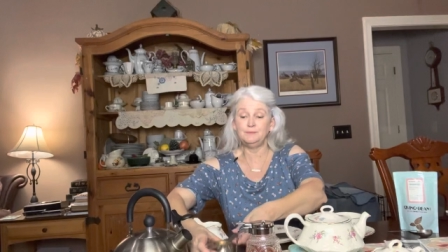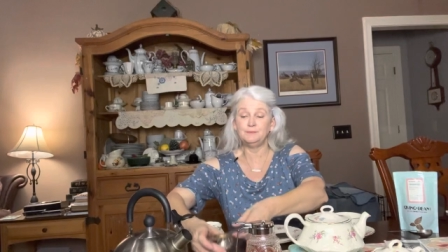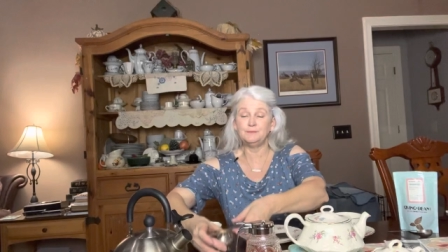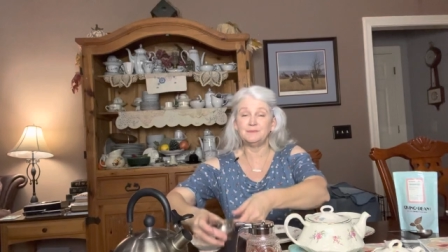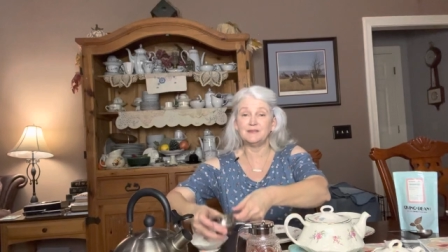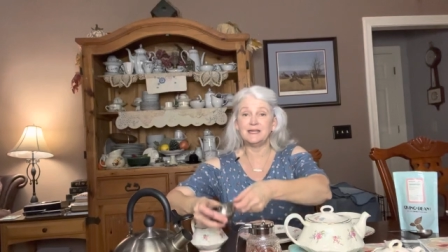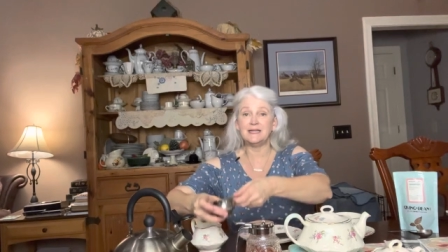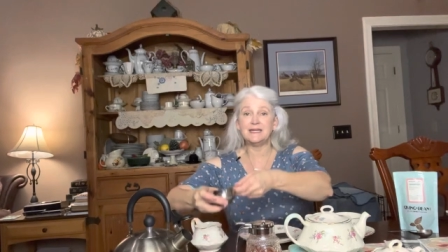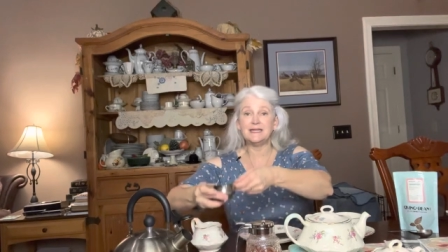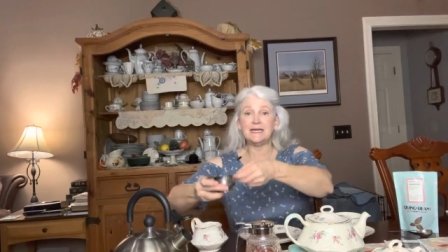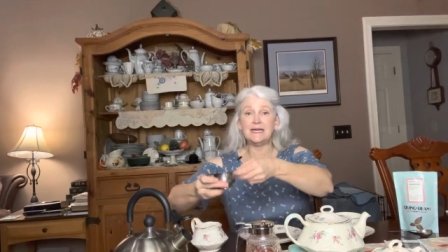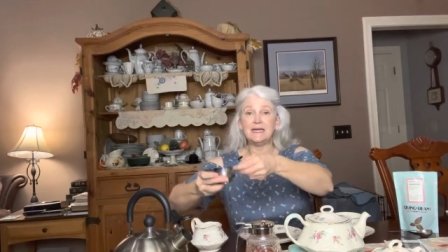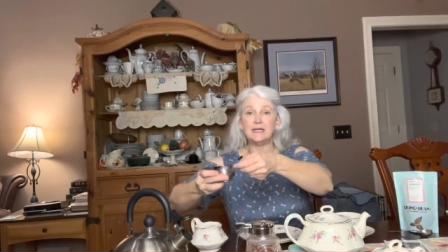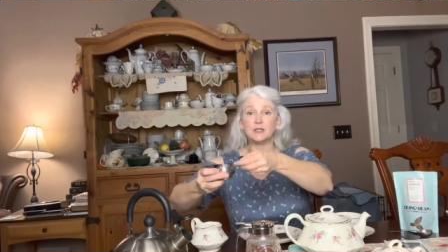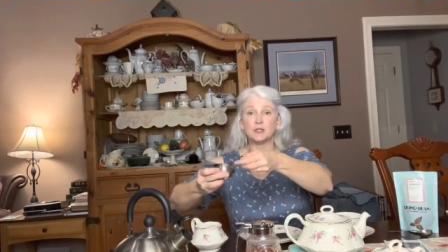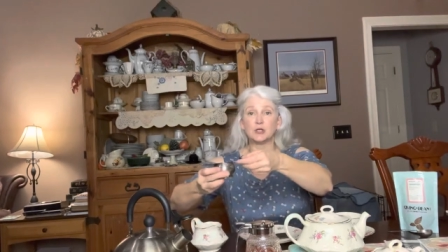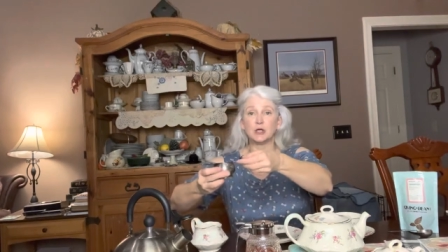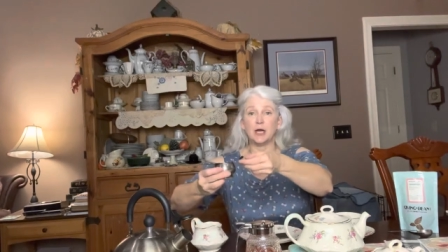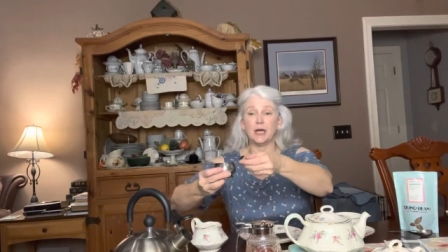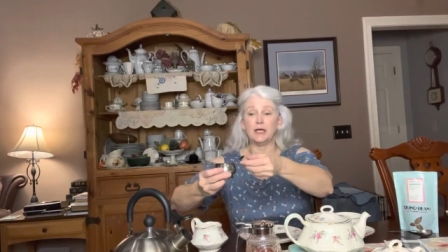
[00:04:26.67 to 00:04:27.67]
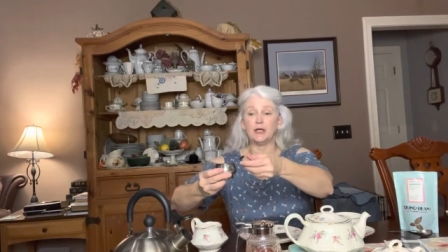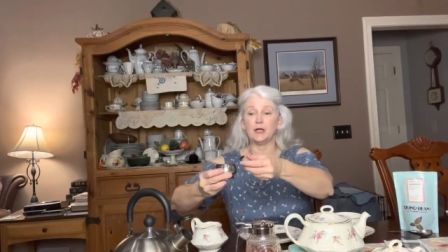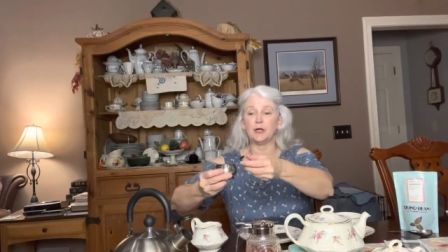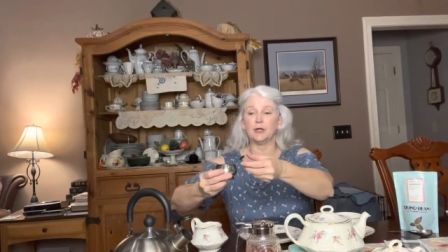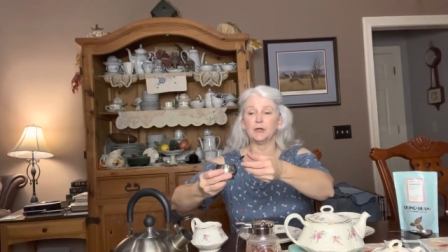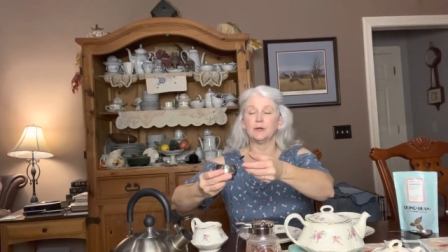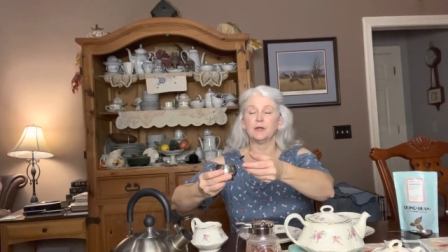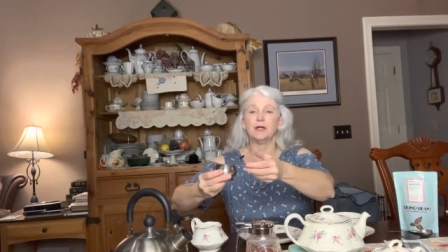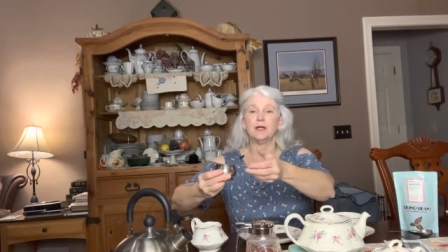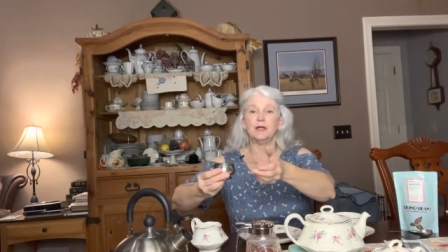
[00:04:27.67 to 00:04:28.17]
a tea
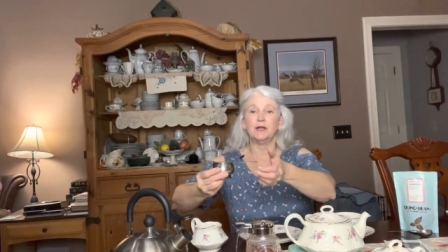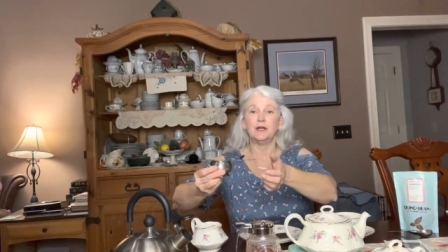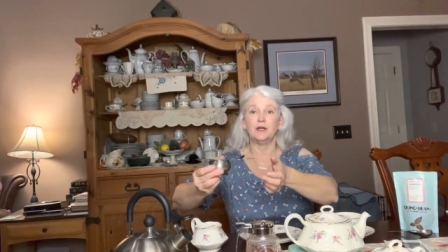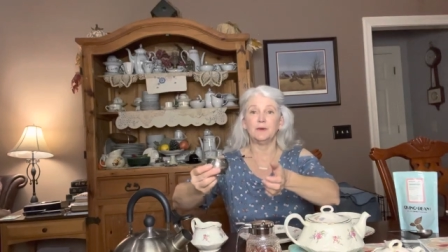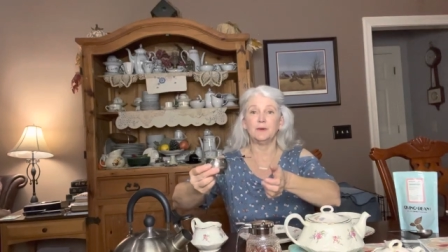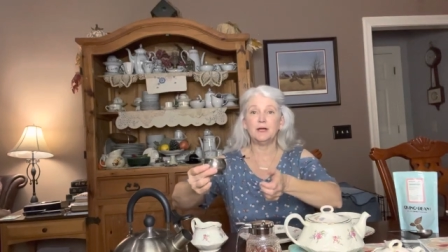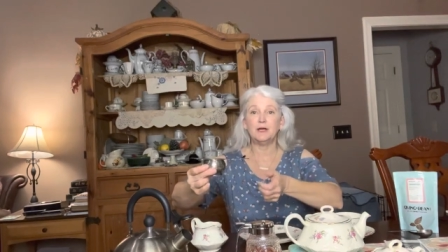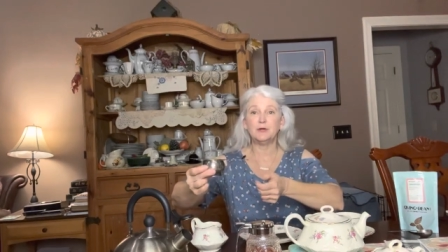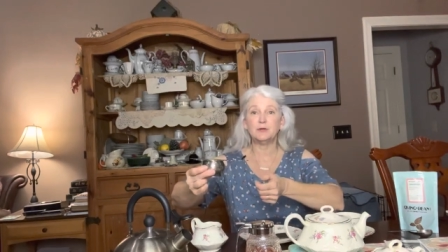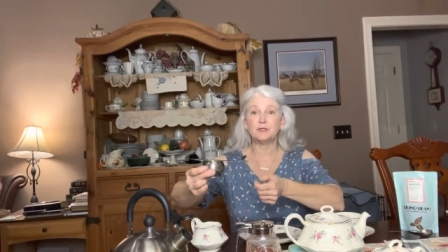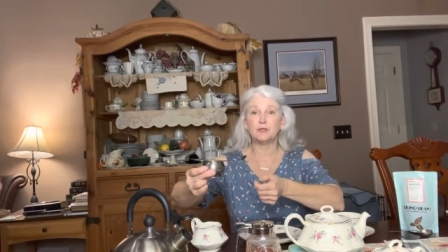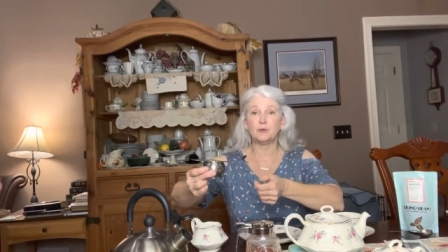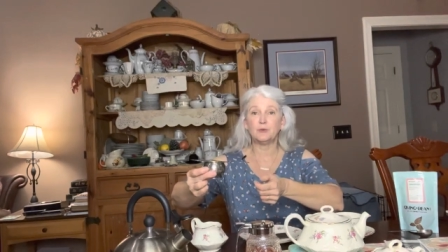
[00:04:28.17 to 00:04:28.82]
strainer. Now here's